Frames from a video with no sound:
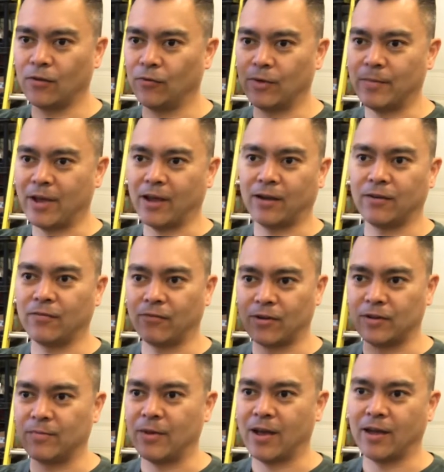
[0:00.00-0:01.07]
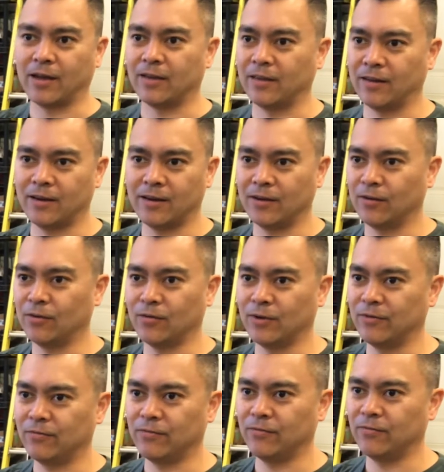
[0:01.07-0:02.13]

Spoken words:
the way back front to back and 120